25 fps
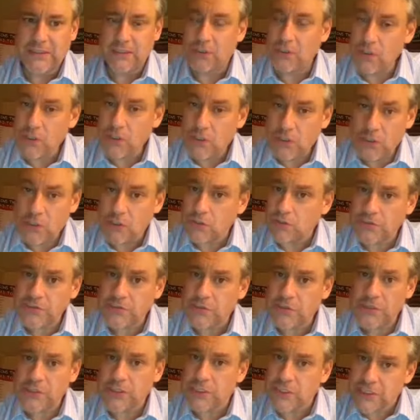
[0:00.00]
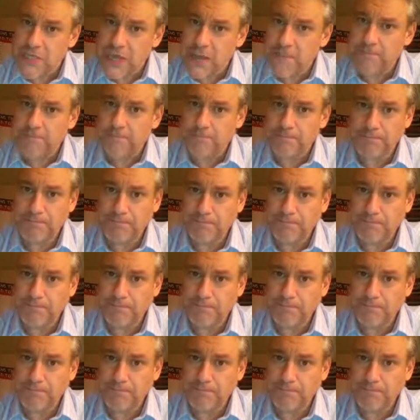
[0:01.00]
Look those verses up.